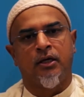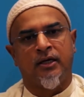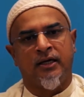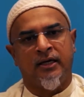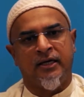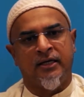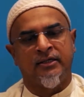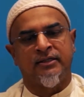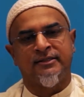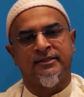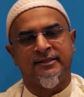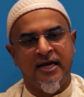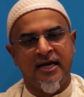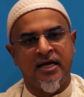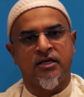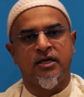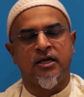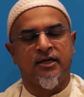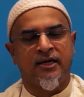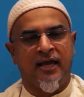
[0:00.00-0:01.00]
in
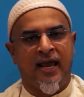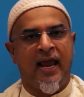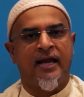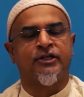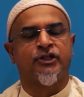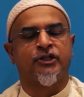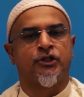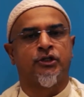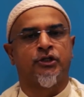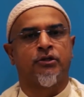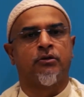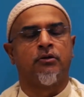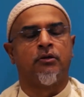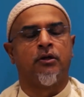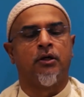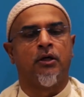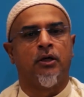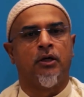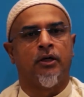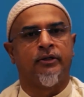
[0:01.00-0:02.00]
taking action
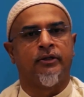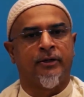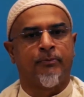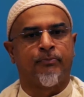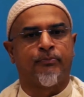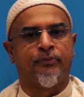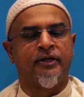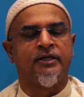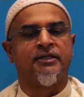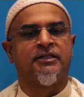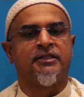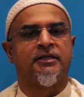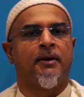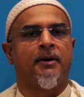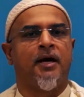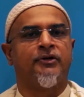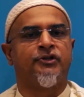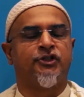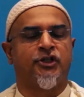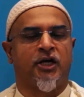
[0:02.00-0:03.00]
that brings
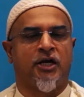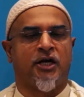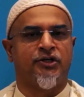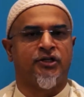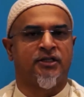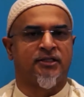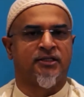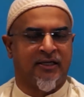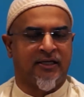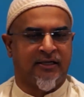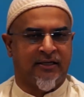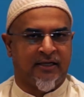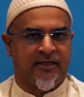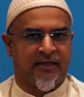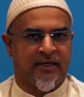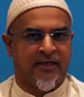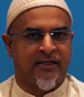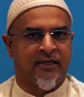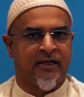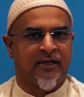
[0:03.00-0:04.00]
about changes
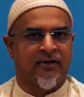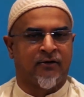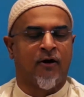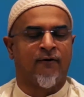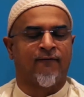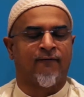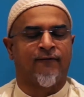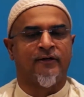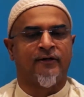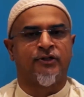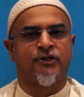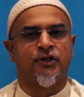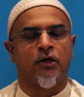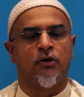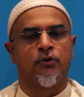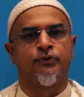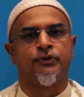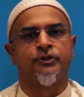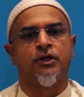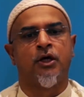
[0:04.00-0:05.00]
in conflict
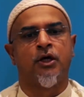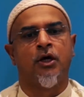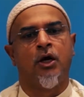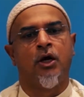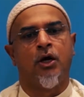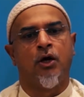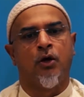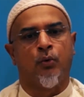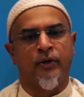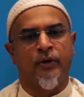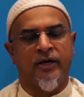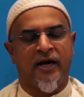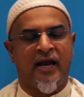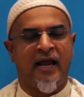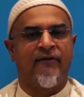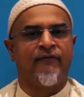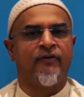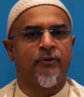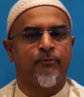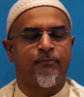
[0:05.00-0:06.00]
zones, we are
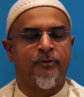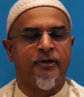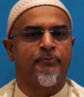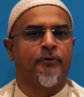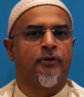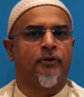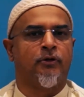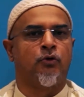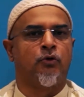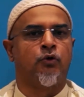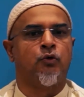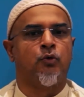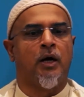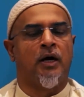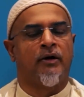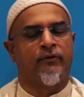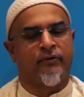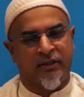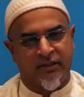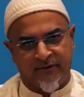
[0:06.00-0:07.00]
having people who
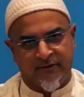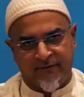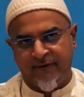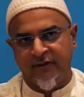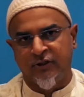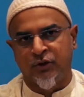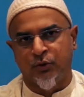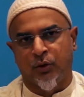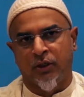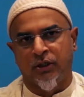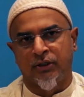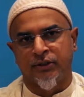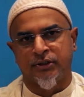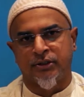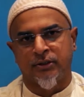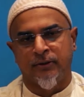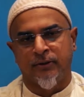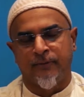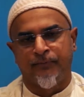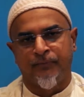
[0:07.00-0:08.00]
are
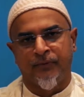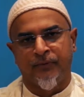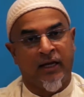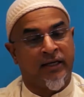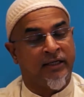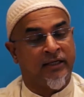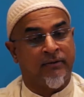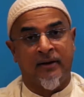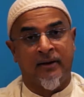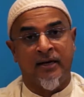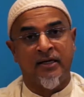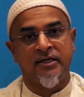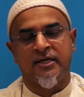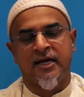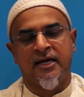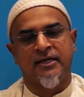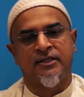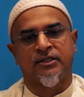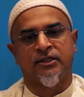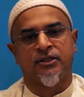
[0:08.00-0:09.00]
individuals and in many
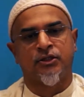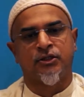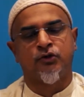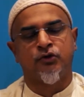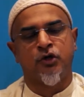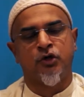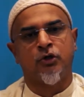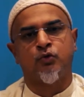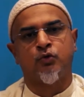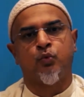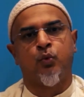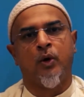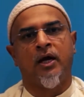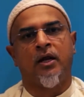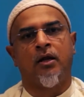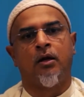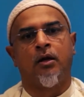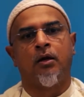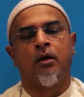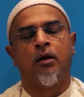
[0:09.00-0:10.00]
cases not
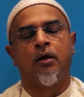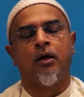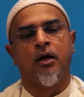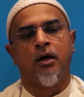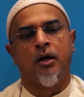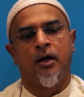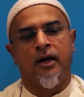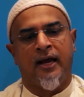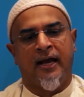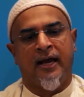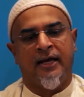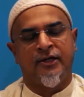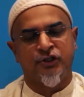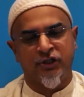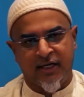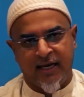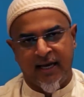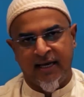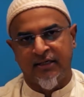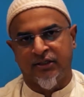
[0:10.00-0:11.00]
well
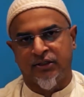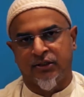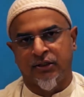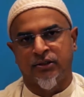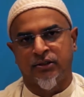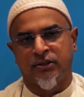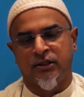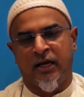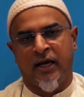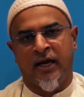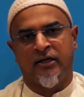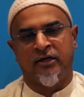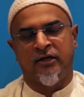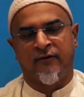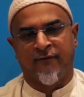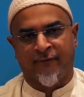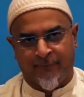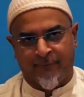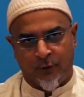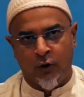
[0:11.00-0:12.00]
educated and
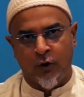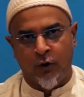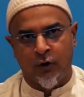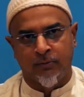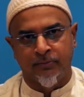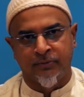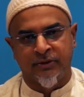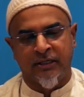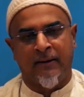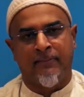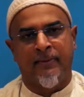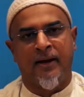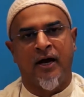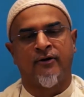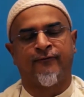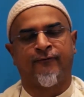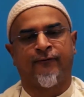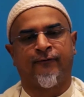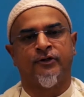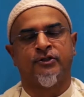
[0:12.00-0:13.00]
informed
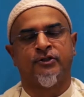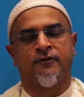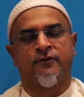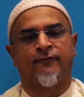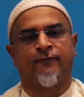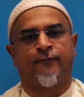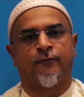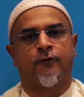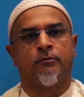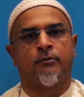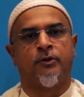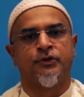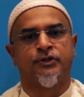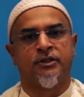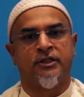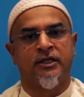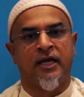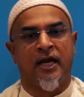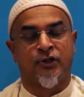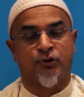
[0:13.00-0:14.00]
about, first and
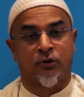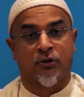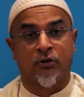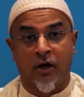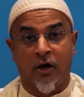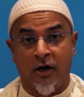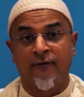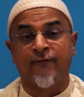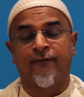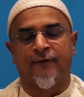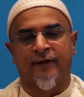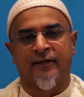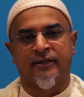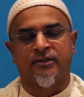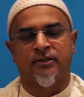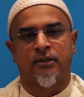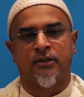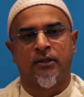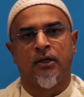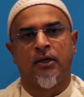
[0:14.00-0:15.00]
foremost, the actual
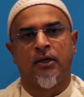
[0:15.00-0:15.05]
conflict,